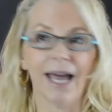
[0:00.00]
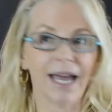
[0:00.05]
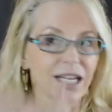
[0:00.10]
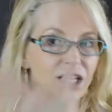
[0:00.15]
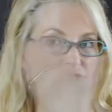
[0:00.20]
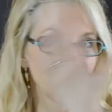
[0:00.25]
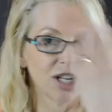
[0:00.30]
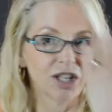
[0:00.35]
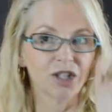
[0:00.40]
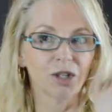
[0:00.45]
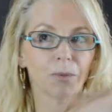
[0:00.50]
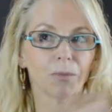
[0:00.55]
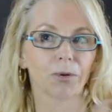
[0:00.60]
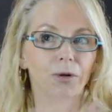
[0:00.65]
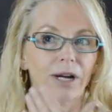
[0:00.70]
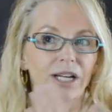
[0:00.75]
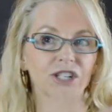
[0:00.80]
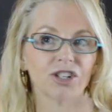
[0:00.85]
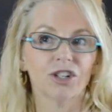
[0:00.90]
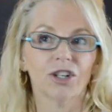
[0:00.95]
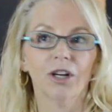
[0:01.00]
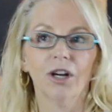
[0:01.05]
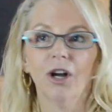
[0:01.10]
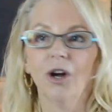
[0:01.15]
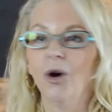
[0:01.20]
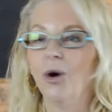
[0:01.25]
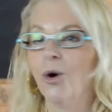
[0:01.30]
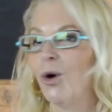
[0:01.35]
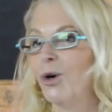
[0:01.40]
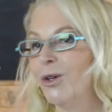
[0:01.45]
and gentle pressure,
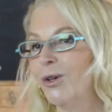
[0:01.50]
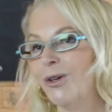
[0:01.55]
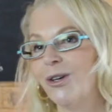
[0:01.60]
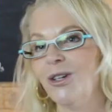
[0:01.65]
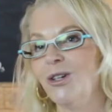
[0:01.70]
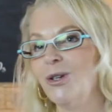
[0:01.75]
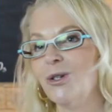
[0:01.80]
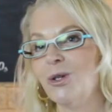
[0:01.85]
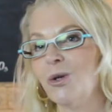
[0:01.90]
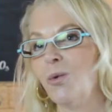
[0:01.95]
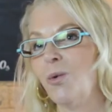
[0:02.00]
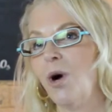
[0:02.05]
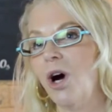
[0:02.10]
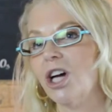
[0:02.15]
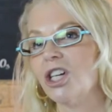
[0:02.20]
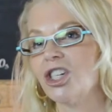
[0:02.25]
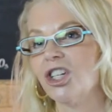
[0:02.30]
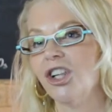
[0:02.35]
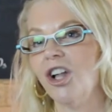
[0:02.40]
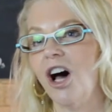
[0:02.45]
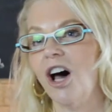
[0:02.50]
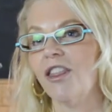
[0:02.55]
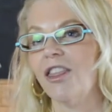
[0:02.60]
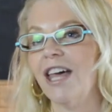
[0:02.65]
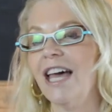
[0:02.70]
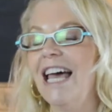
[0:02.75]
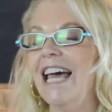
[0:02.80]
or you can use a washcloth.